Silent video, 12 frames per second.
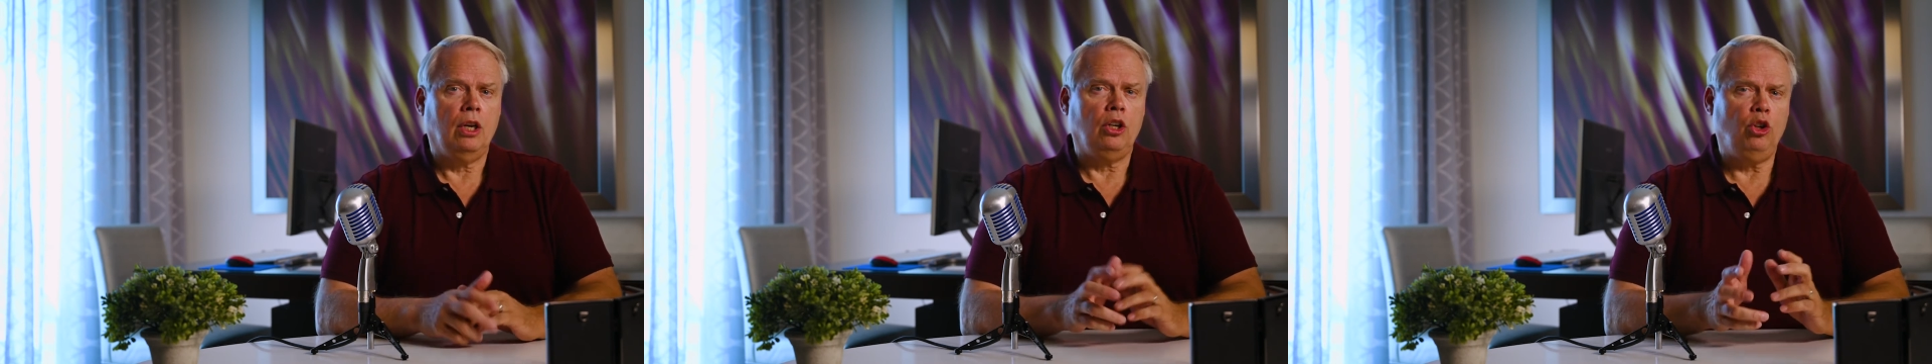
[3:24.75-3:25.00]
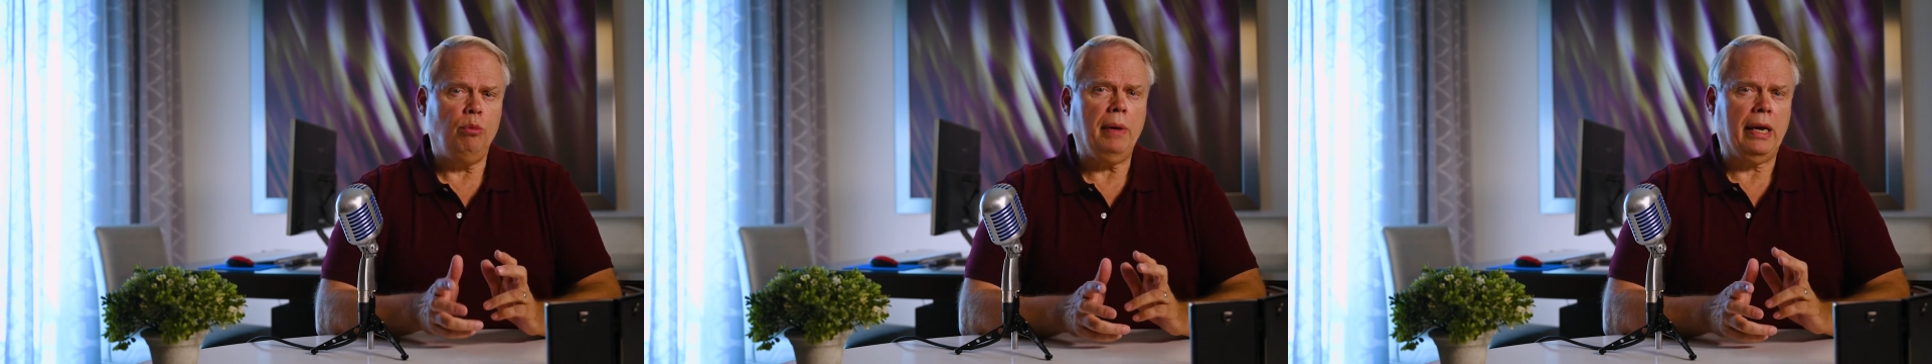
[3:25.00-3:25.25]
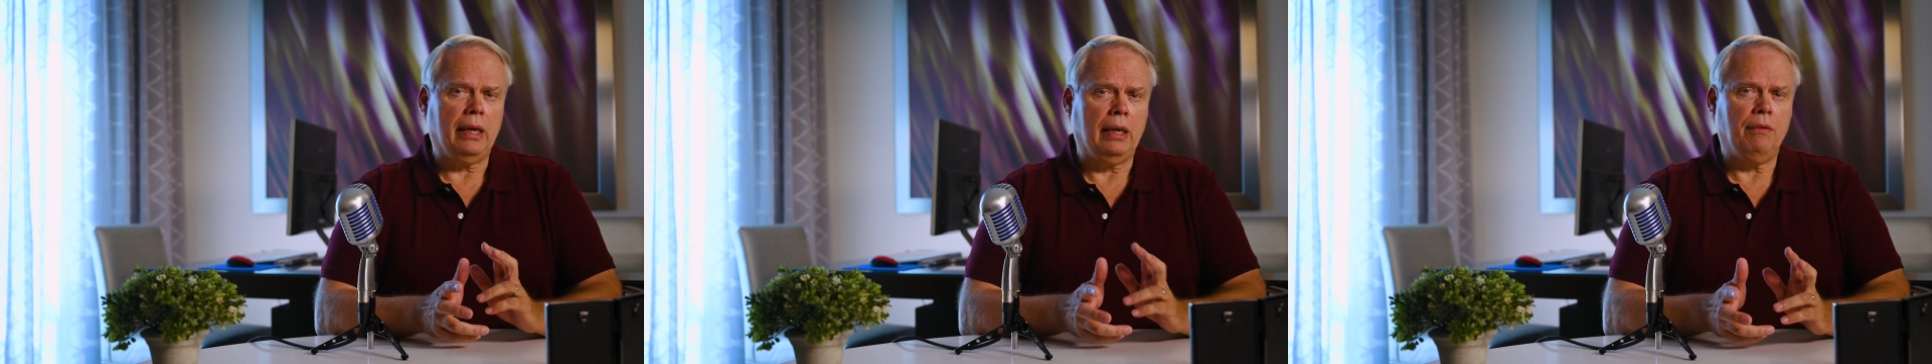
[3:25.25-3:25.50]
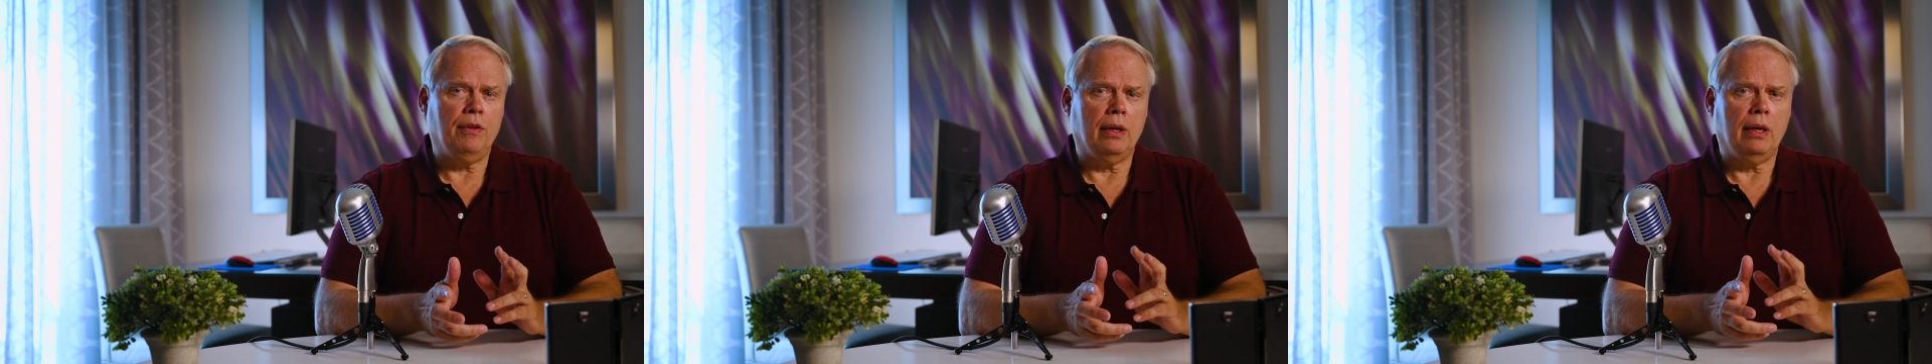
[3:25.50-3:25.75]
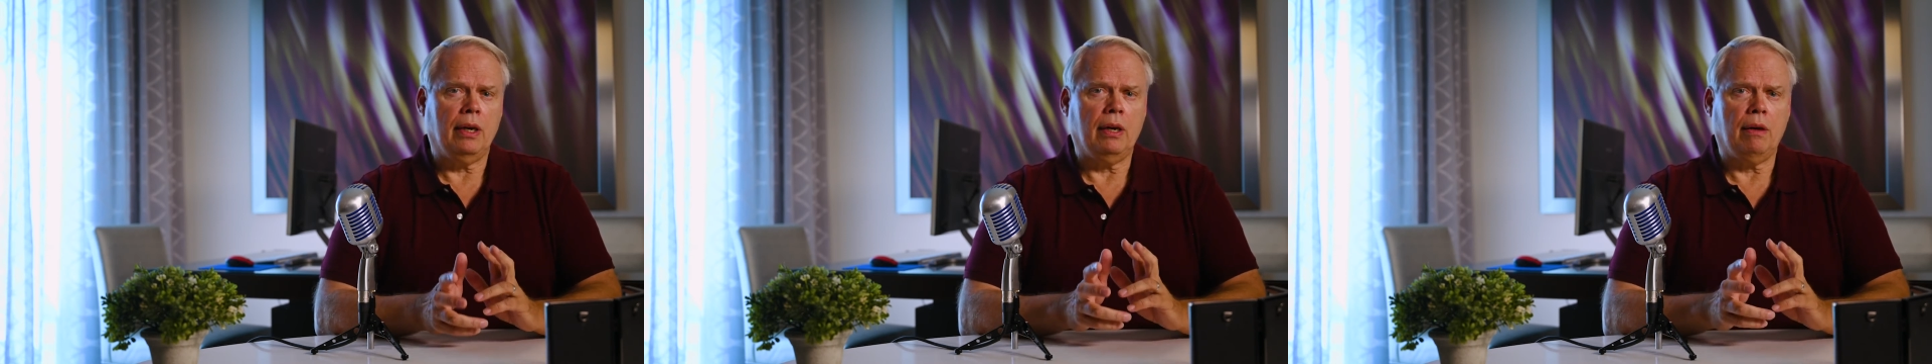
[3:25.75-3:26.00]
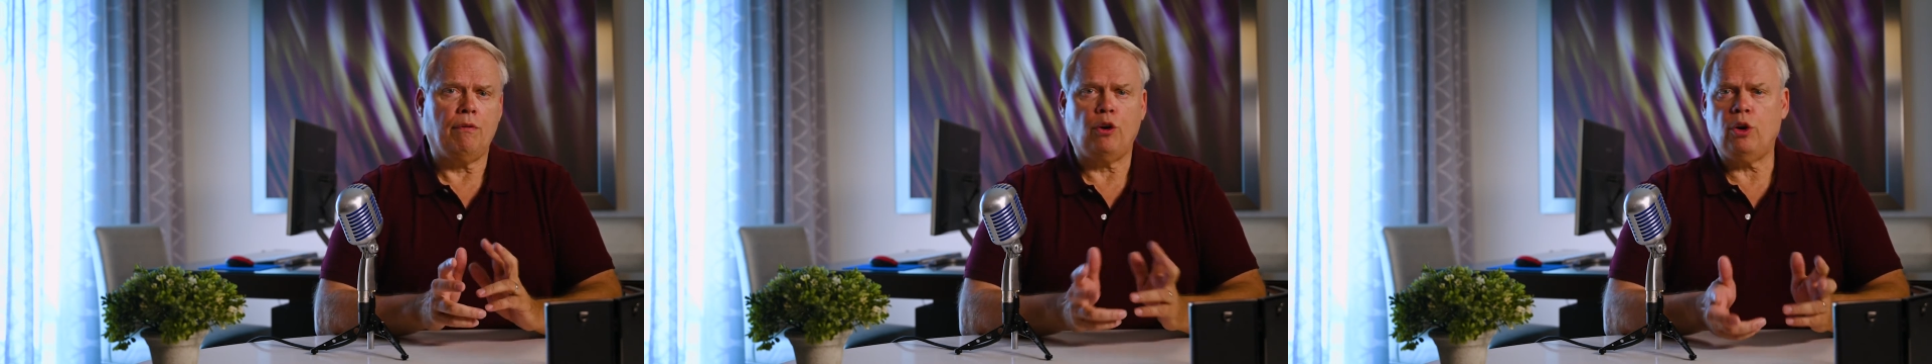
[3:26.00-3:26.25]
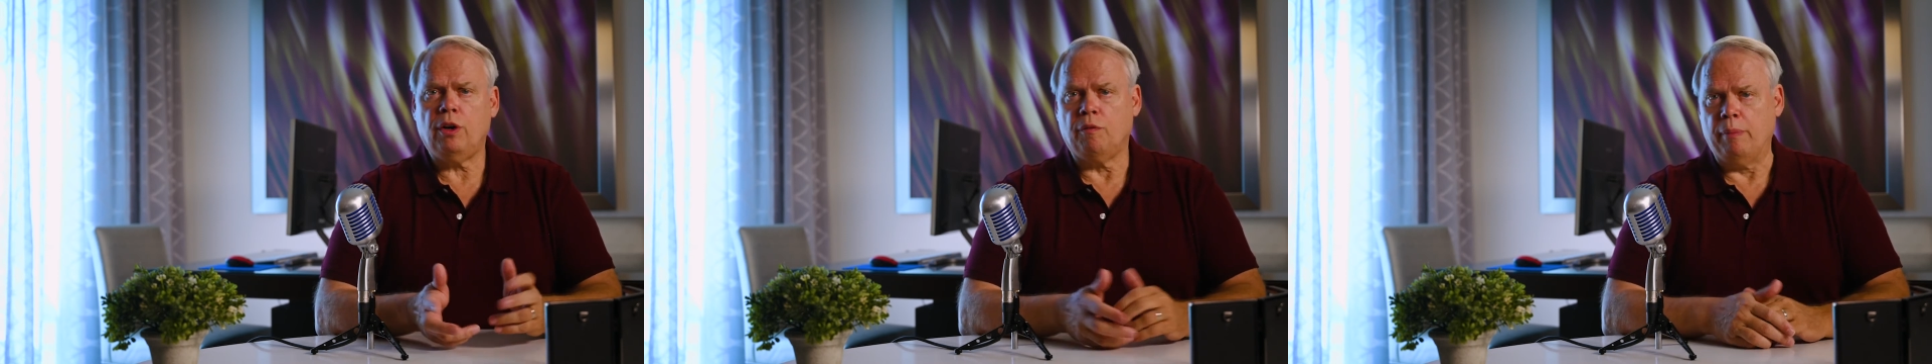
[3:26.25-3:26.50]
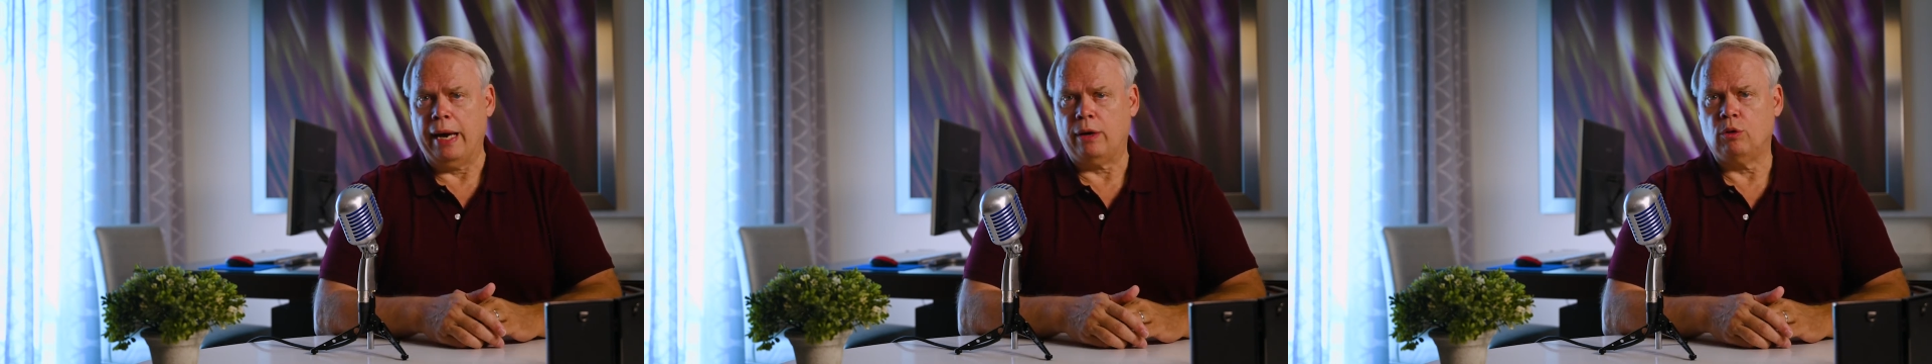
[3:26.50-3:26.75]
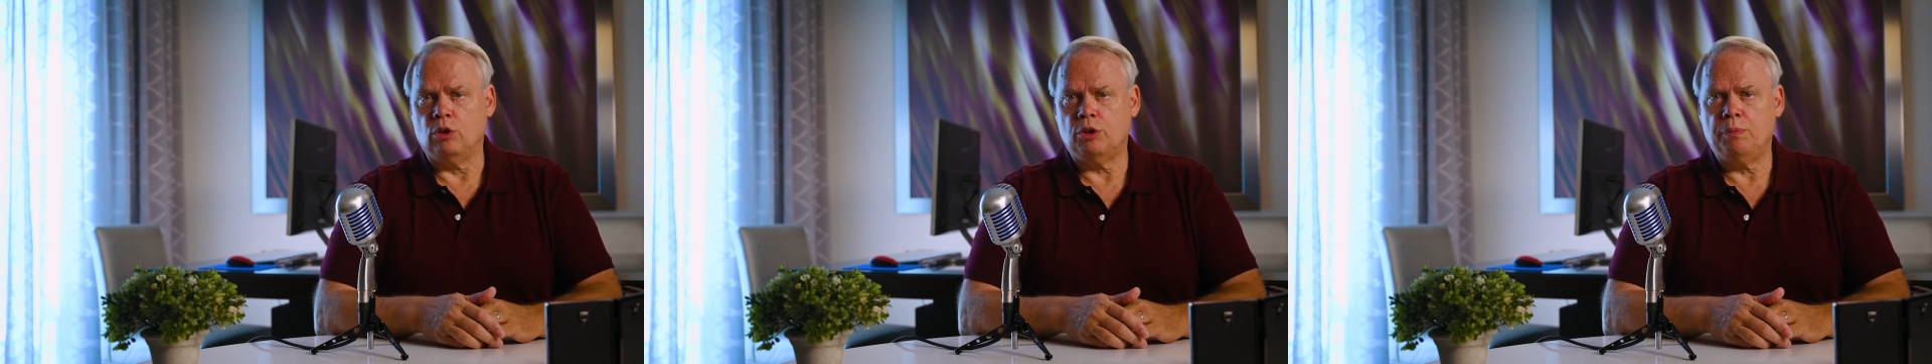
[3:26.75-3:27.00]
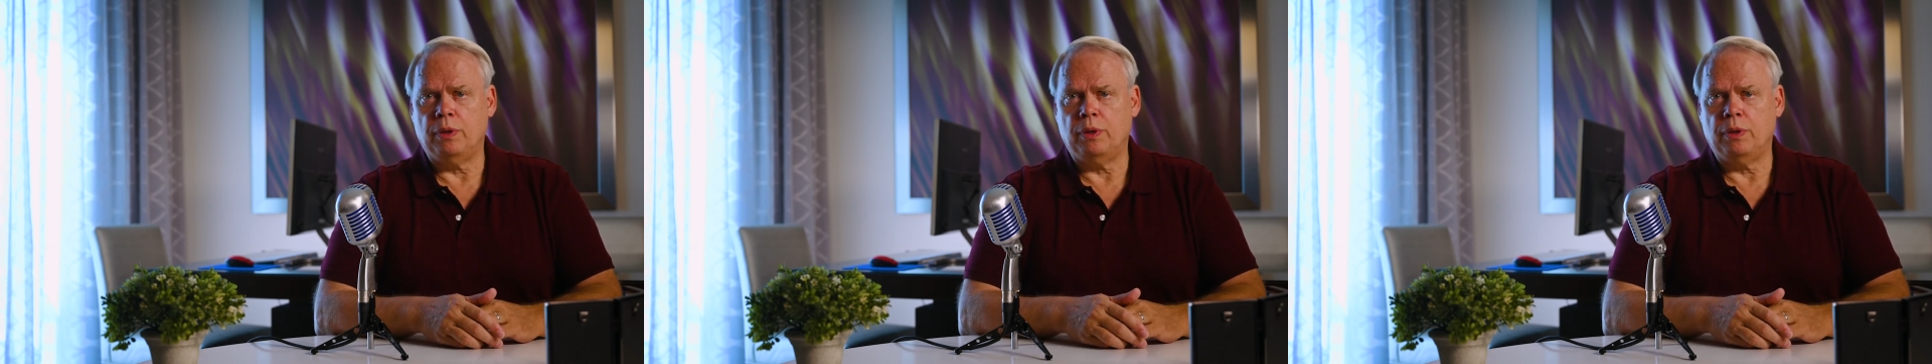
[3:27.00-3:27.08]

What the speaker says: You may even have heard of macros,